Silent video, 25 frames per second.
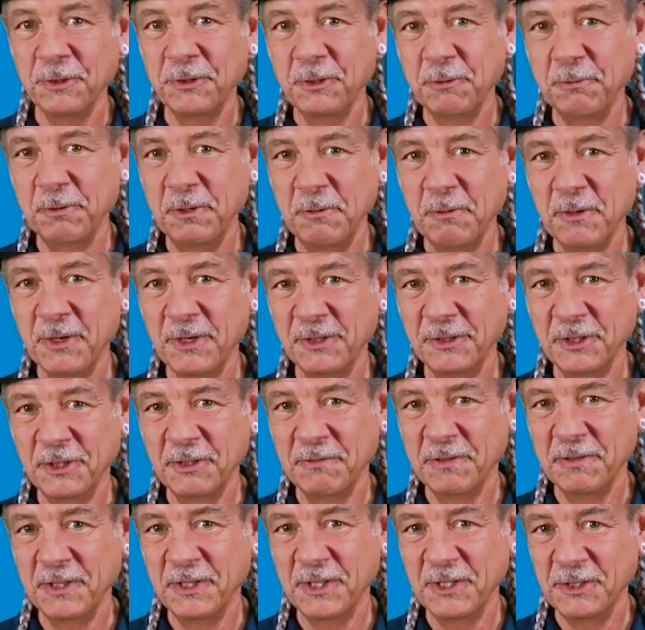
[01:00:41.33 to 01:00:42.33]
that we want to
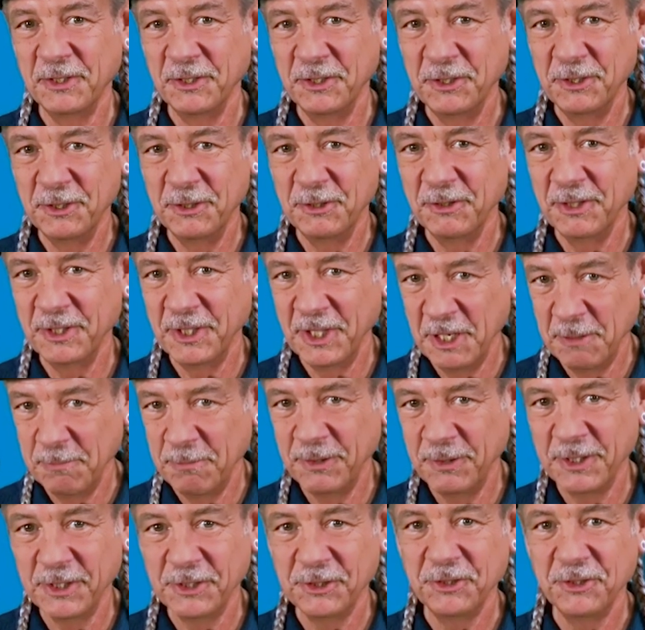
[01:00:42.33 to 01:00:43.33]
live in and to
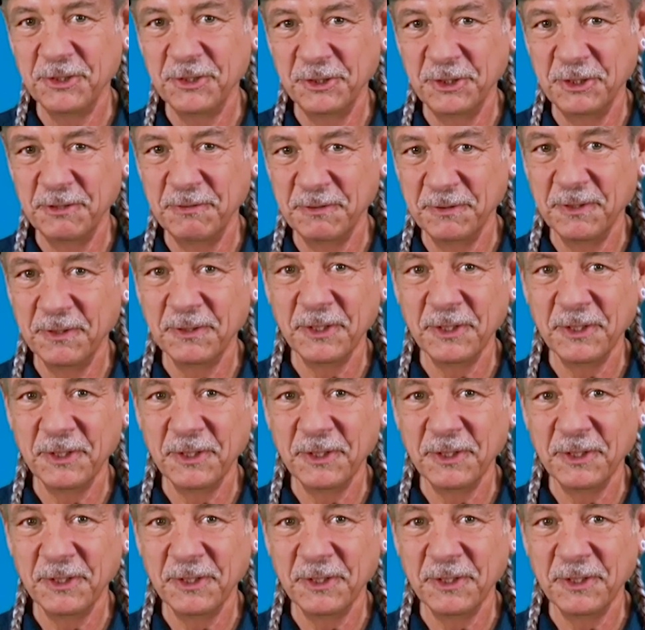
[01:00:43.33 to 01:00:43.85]
enable us to live